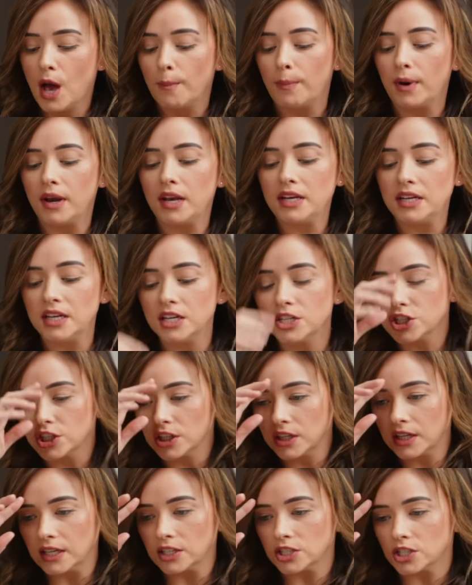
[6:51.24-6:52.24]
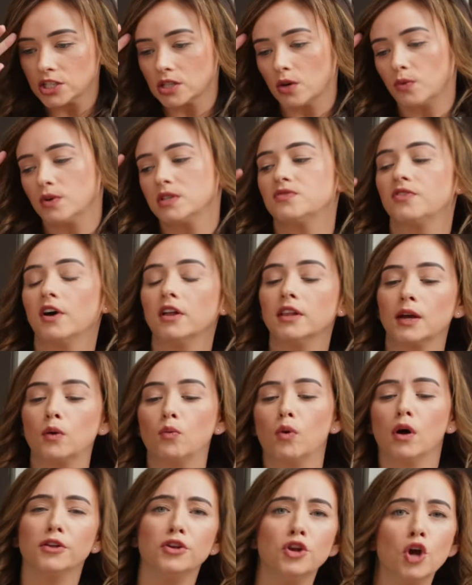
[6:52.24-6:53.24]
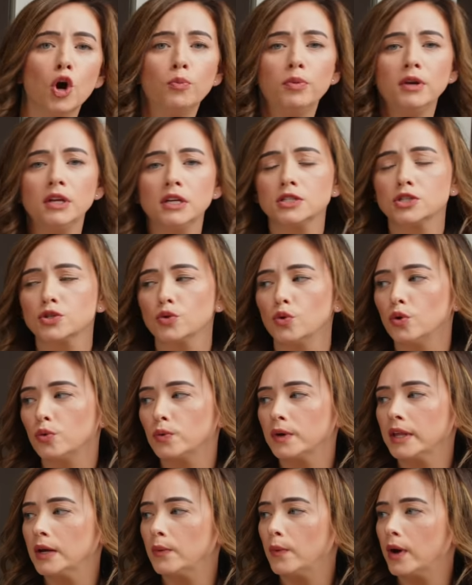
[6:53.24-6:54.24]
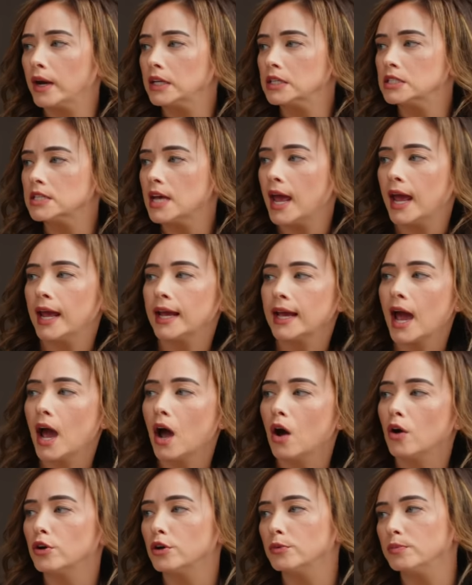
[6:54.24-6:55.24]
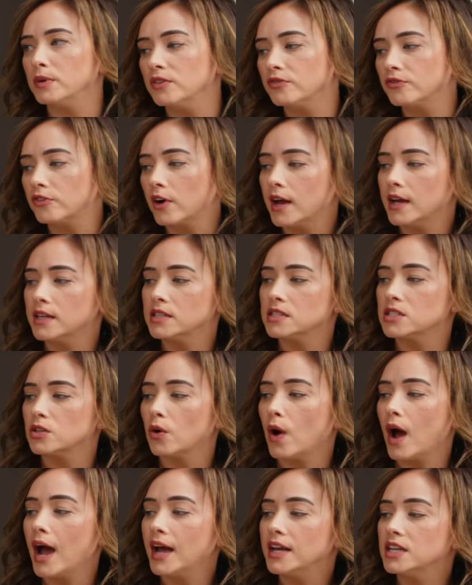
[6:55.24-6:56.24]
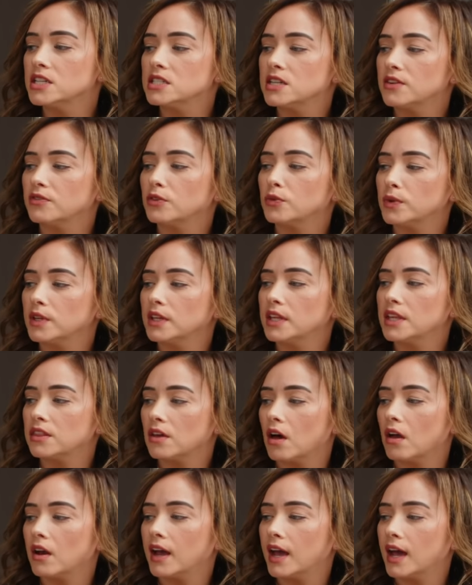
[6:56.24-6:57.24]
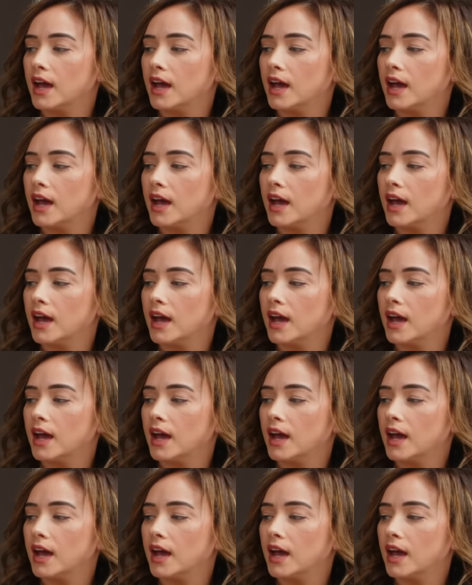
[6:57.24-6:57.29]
but initially it just always felt like, well, nobody in school really wanted to hang out or be friends, so I just never really thought I